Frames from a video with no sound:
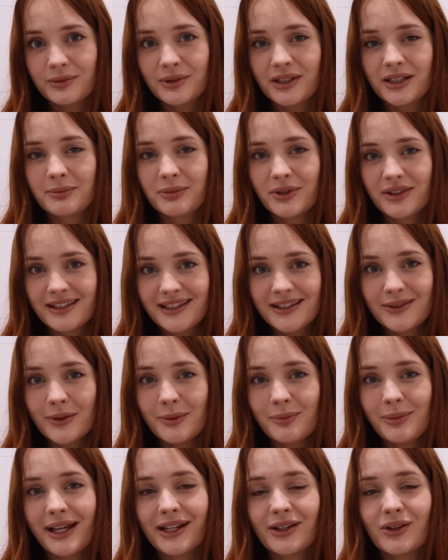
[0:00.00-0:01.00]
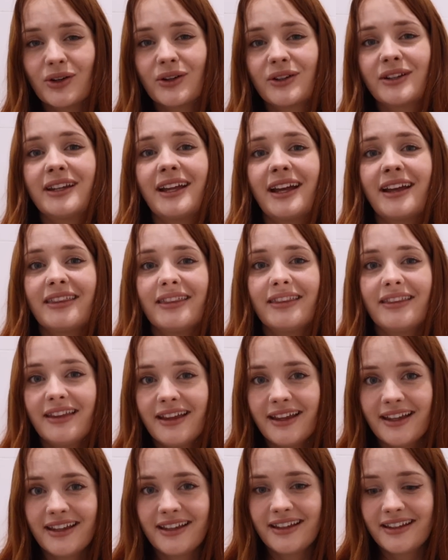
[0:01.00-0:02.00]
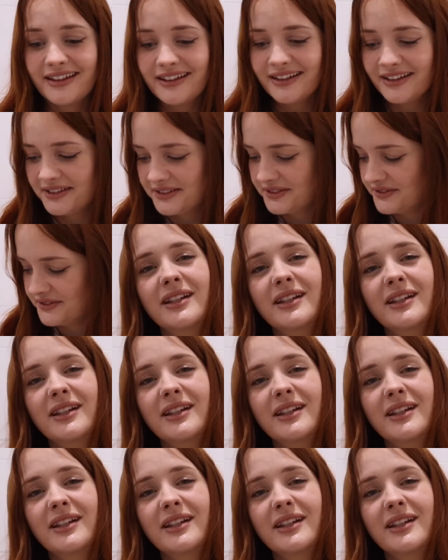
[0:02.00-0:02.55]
We're gonna put this one back on and then